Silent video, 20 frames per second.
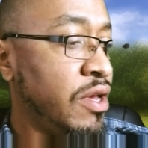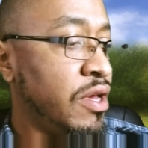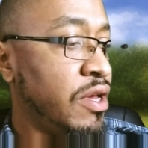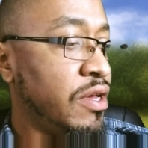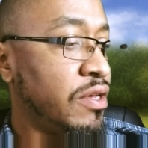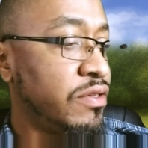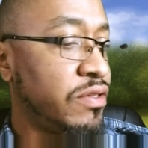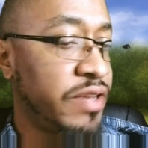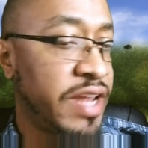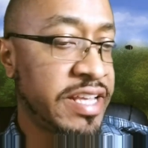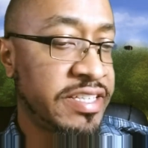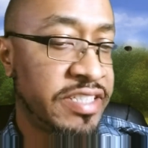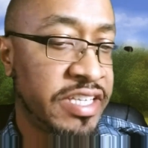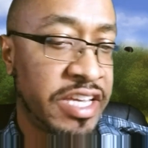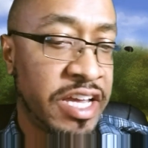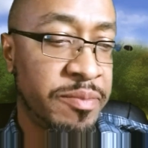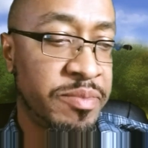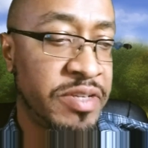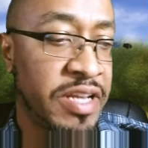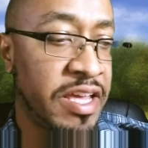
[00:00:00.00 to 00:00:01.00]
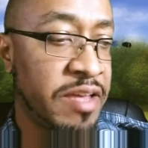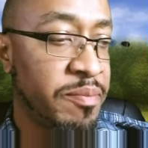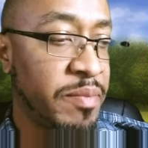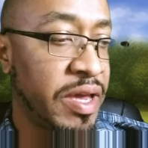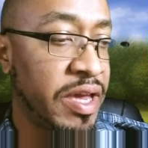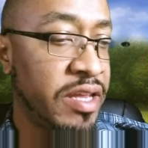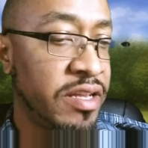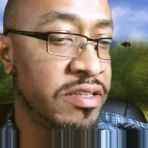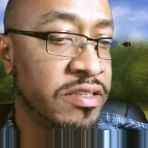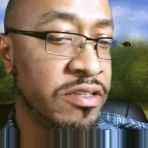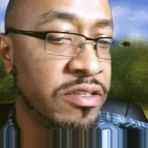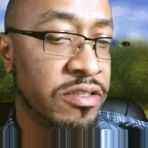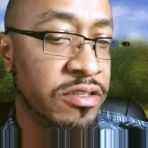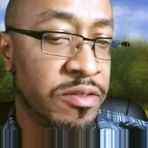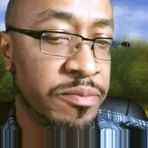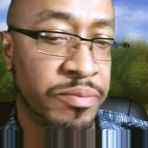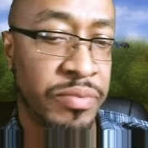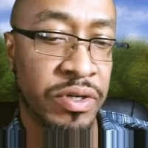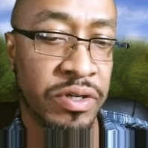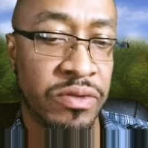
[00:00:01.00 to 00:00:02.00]
So that's the update, man. The
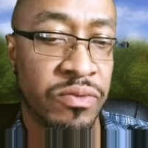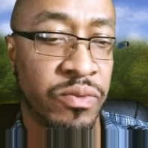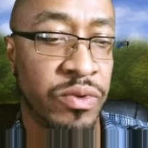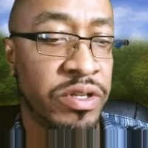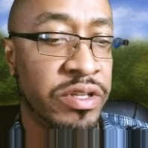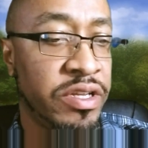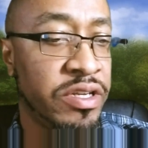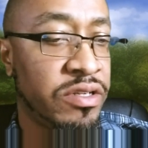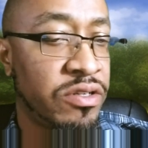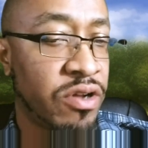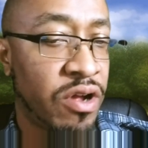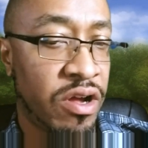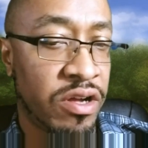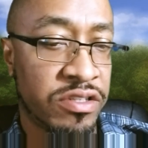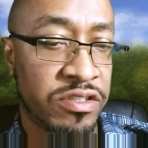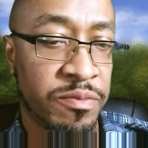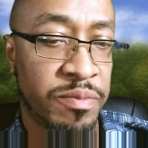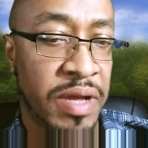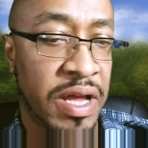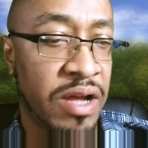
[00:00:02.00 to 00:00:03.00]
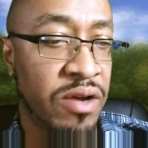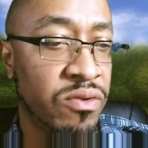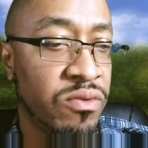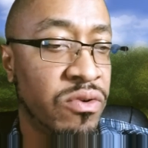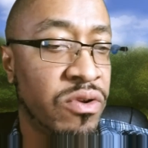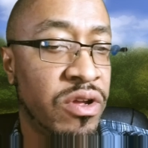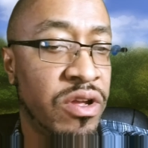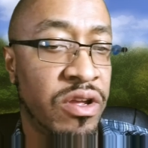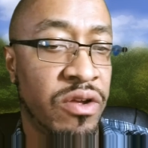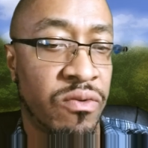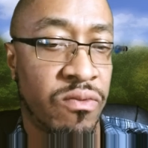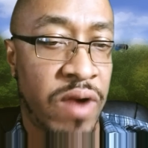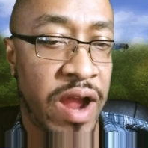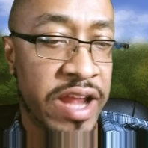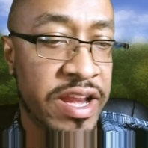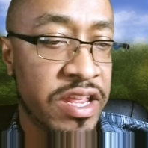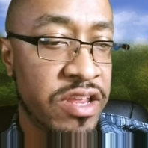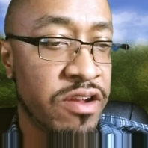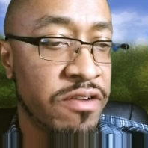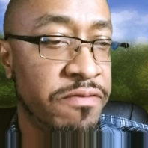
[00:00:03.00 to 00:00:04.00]
book really talks about
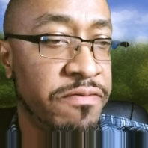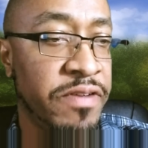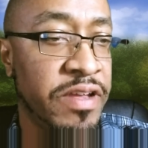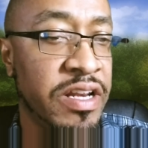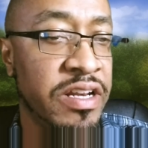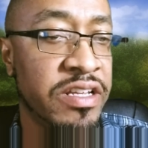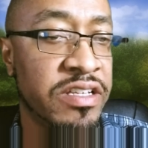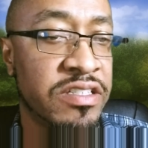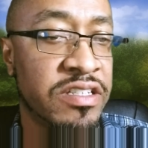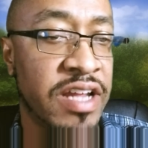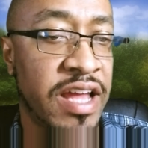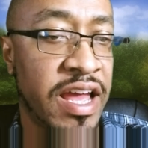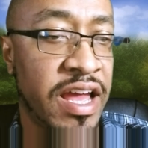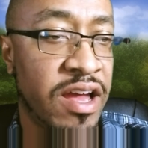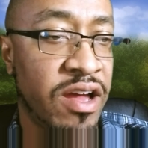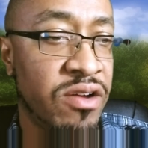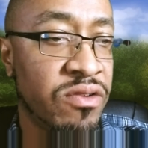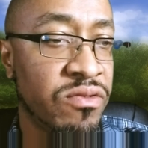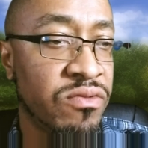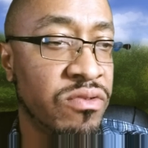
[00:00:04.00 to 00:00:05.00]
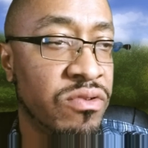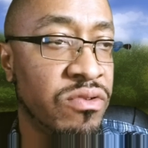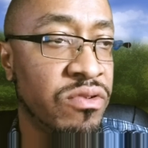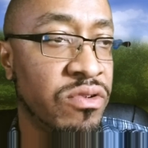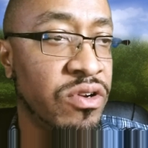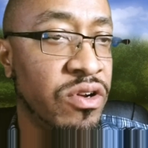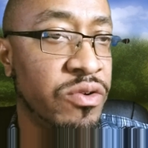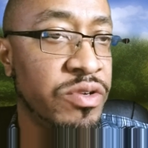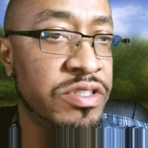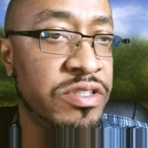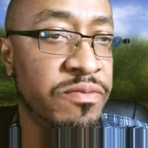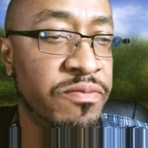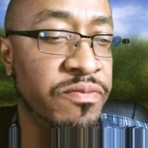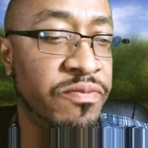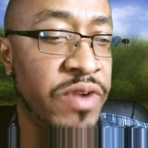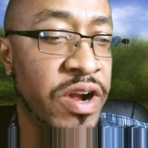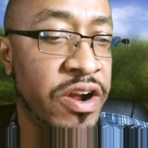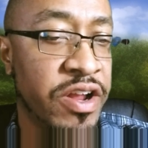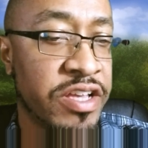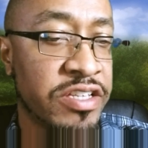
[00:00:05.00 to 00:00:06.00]
writing your feelings down. You know, there's some
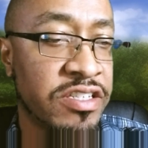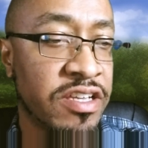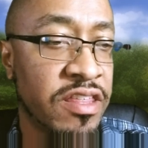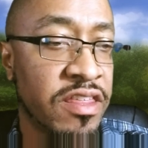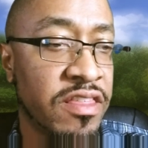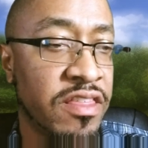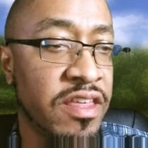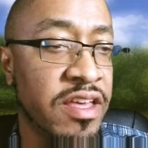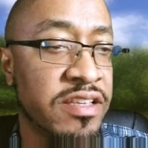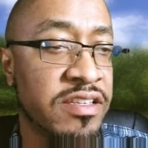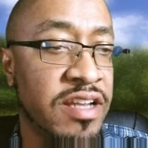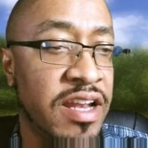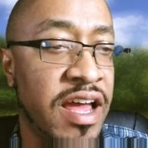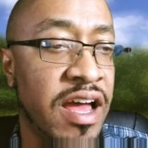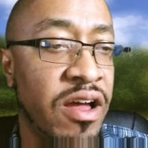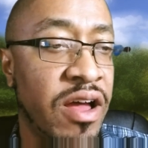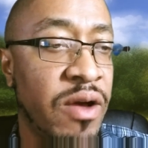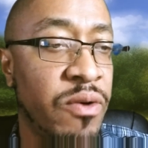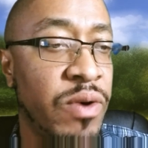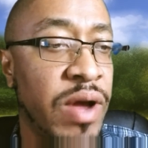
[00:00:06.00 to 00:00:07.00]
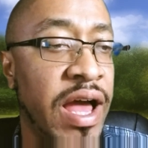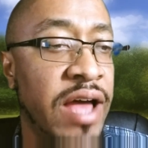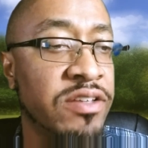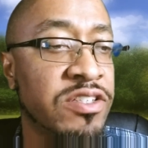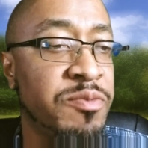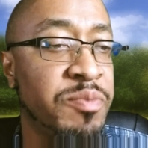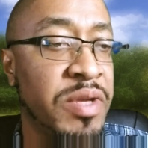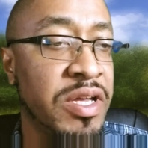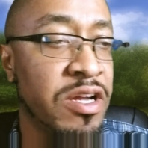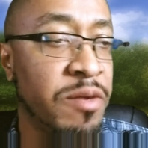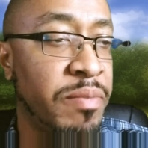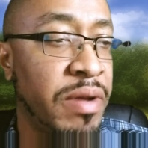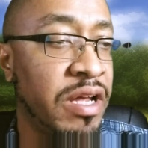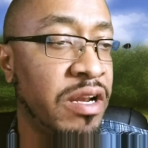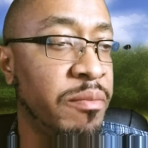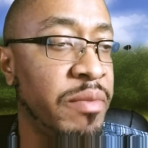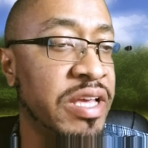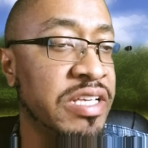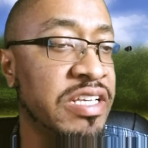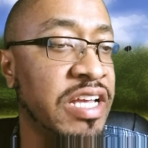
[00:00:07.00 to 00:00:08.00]
various other things, and I'll speak about
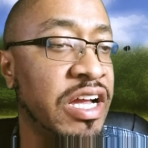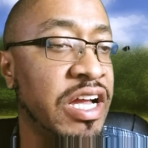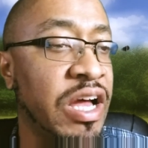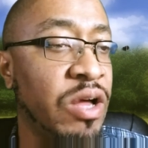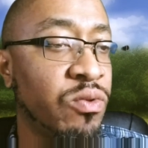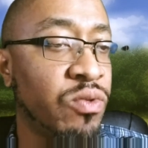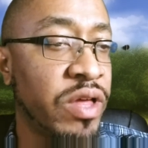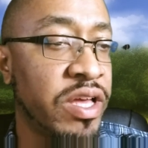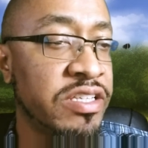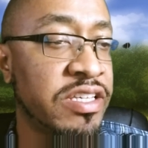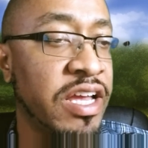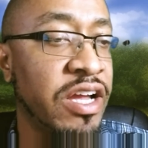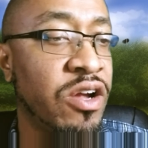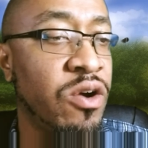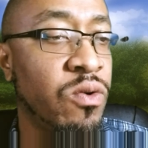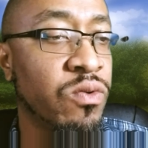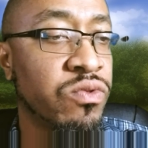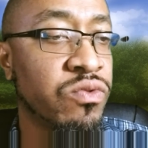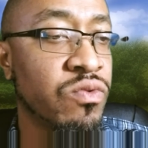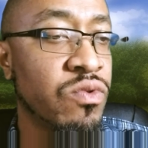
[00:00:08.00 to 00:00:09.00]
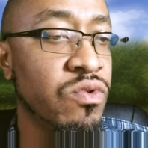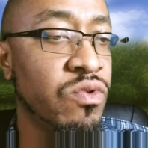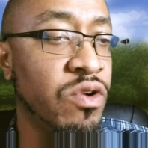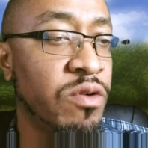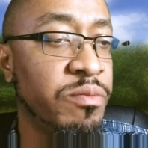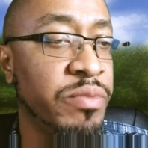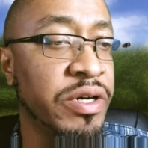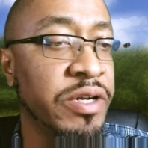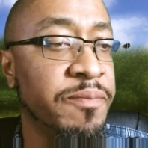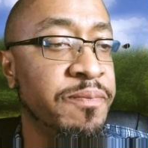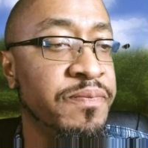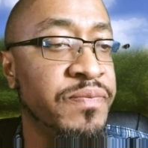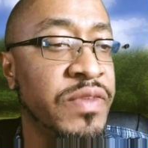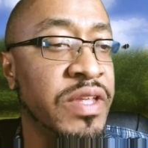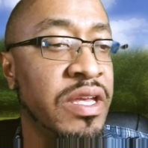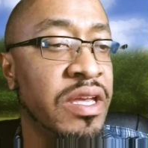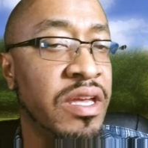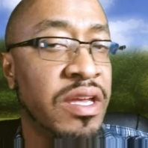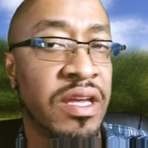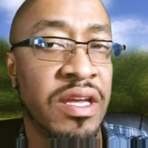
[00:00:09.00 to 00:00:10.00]
them as I go through them. But
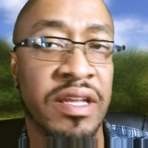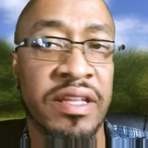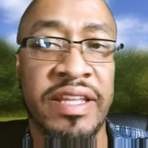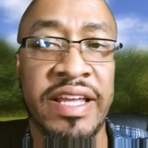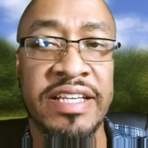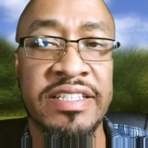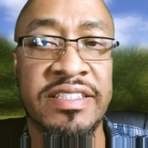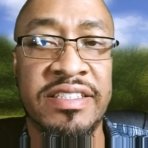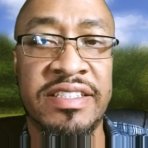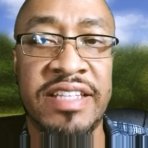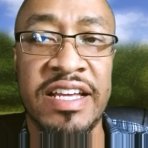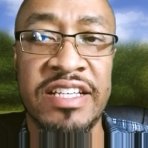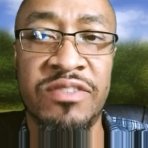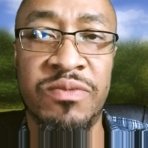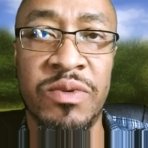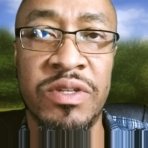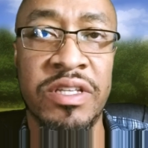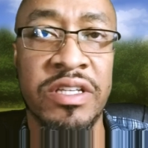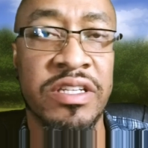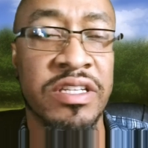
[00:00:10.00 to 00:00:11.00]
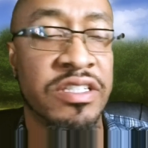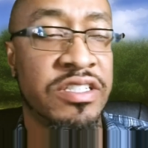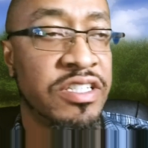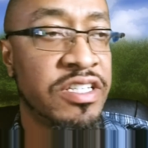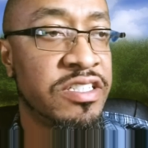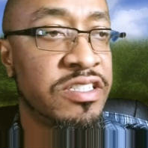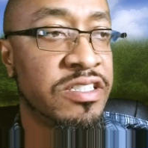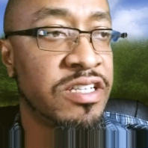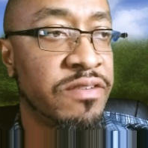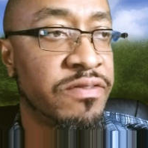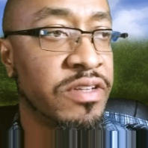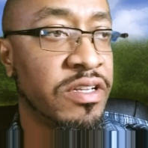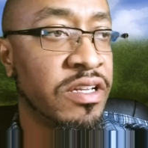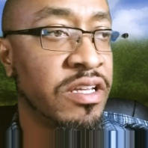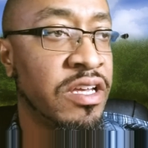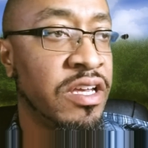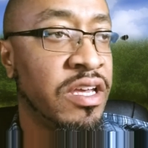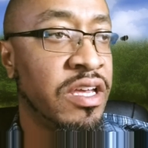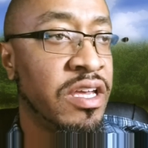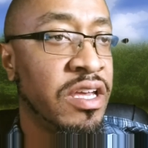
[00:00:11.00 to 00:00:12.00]
that's really the gist of it:
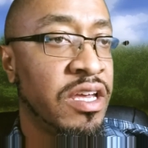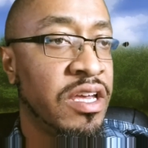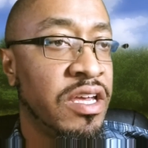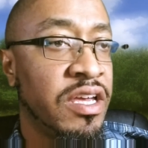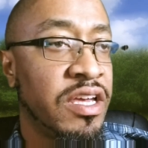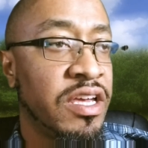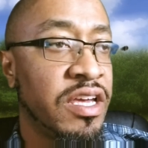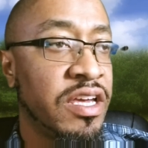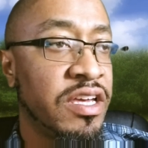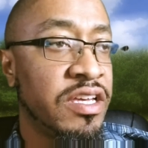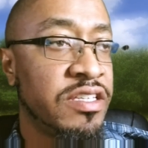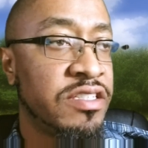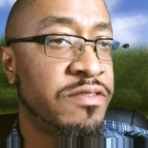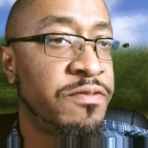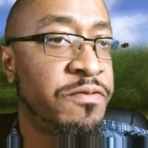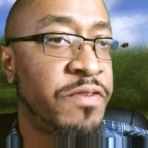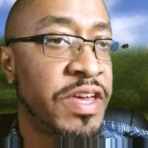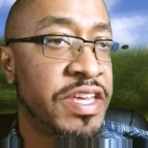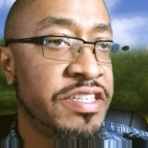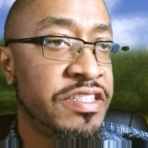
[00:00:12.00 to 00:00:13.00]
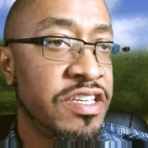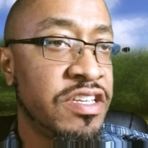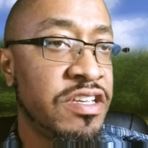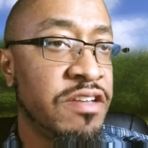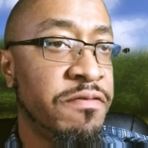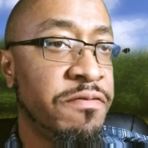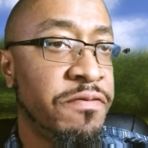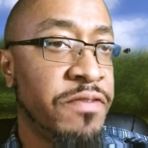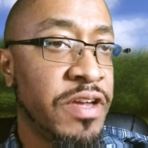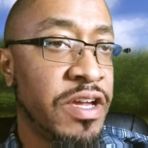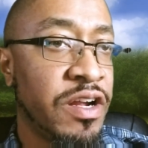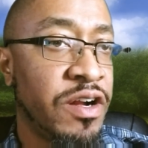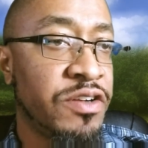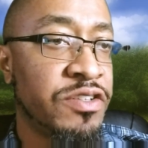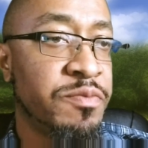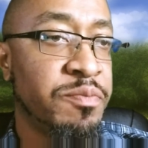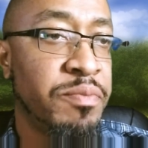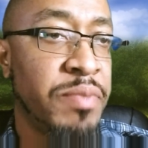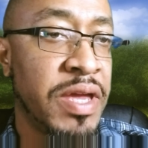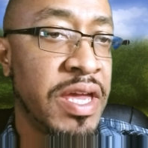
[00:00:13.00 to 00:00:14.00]
is facing your
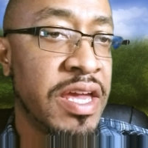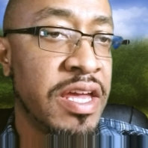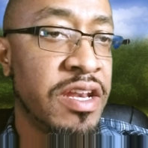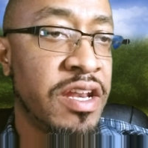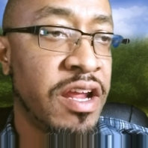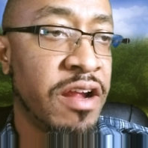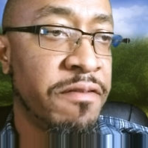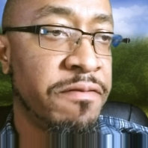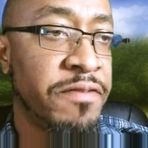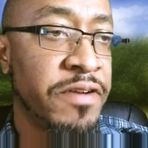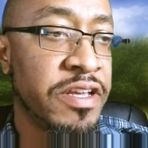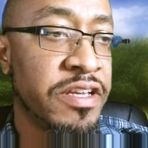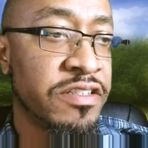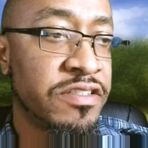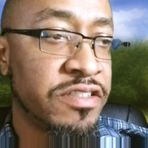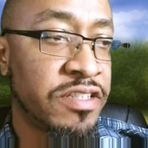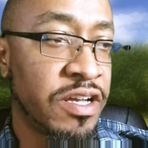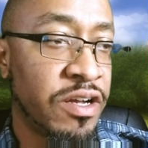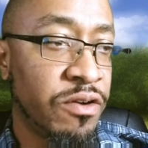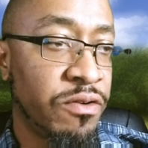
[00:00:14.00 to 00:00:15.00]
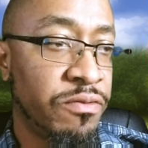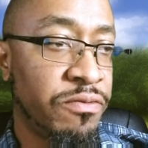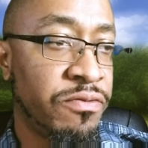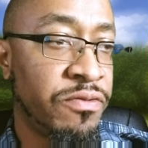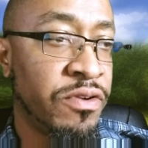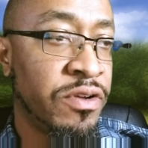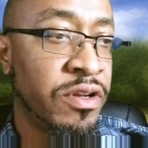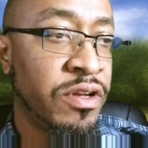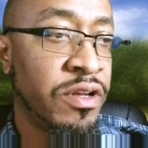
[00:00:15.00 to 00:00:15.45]
fears, being there for yourself,